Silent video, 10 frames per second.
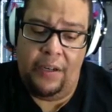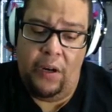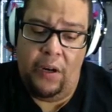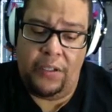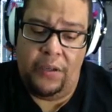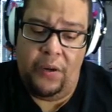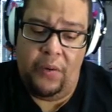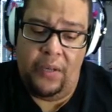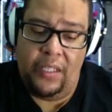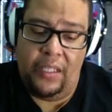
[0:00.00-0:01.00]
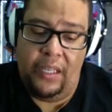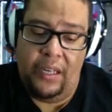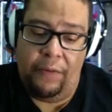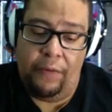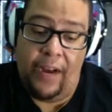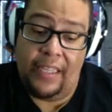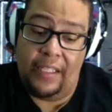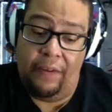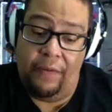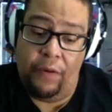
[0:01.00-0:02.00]
also known as the
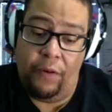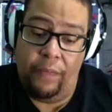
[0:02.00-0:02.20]
Ferocity form.